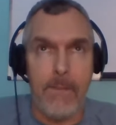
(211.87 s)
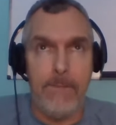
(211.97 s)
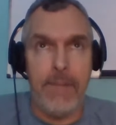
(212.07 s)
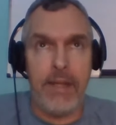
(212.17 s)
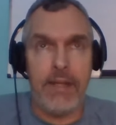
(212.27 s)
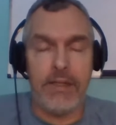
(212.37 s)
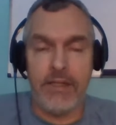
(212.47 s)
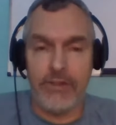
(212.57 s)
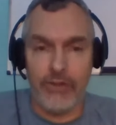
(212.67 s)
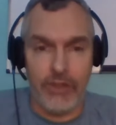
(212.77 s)
being
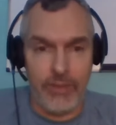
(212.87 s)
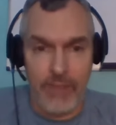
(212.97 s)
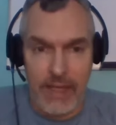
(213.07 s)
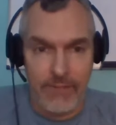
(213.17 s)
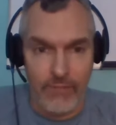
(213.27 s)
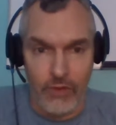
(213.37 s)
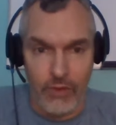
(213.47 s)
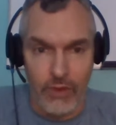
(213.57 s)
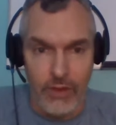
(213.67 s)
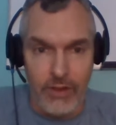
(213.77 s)

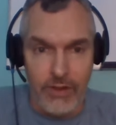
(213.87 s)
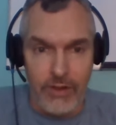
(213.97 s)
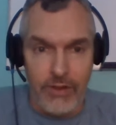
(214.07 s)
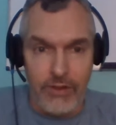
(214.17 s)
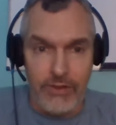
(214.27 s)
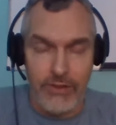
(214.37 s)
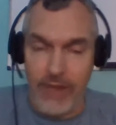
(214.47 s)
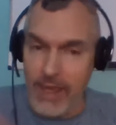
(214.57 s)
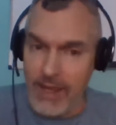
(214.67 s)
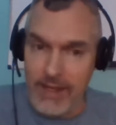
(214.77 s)
disrespectful
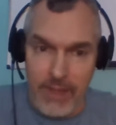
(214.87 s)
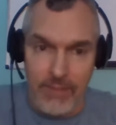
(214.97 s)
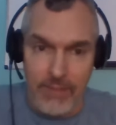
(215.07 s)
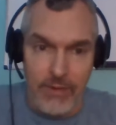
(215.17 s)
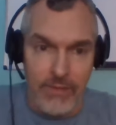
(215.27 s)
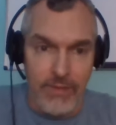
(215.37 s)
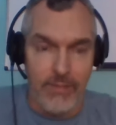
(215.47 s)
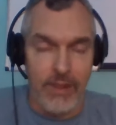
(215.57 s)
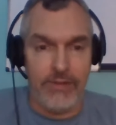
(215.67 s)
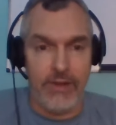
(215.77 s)
to any member of the
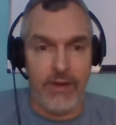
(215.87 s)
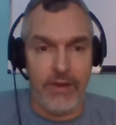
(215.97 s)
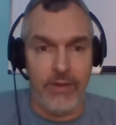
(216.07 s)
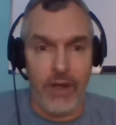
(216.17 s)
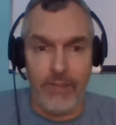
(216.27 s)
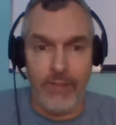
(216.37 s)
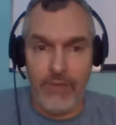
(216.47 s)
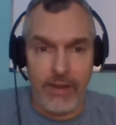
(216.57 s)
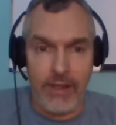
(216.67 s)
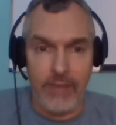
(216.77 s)
military. What I'm
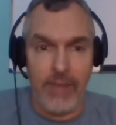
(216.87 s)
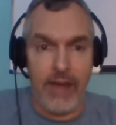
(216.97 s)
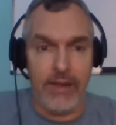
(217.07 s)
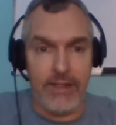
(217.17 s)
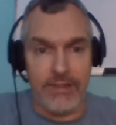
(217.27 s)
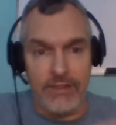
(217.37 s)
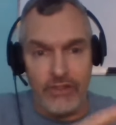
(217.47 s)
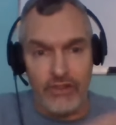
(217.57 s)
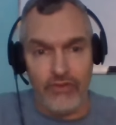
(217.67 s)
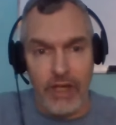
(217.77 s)
talking about is the
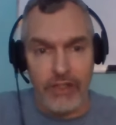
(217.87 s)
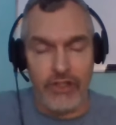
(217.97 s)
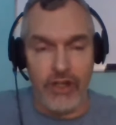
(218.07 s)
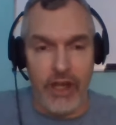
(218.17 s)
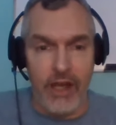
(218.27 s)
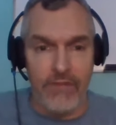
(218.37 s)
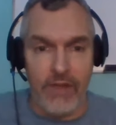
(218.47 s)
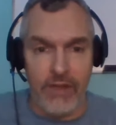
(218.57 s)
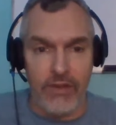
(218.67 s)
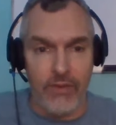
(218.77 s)
structure of
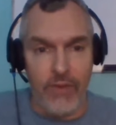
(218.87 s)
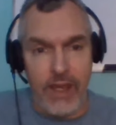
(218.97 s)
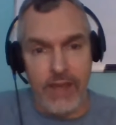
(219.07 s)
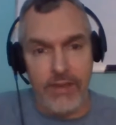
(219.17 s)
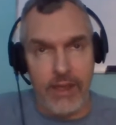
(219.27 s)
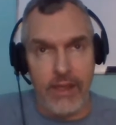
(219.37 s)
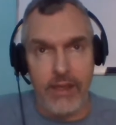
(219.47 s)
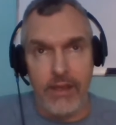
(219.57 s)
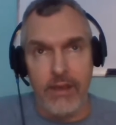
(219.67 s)
it, the way they